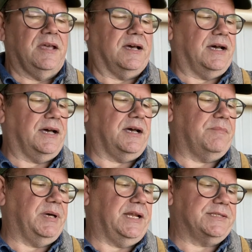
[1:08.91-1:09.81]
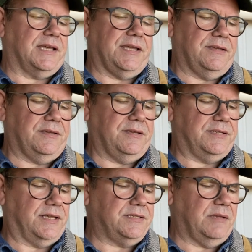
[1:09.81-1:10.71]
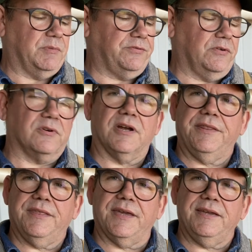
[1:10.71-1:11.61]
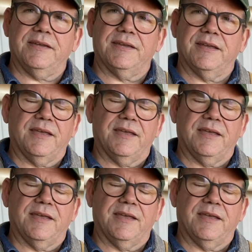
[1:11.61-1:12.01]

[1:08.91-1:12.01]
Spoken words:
but as I said before, I think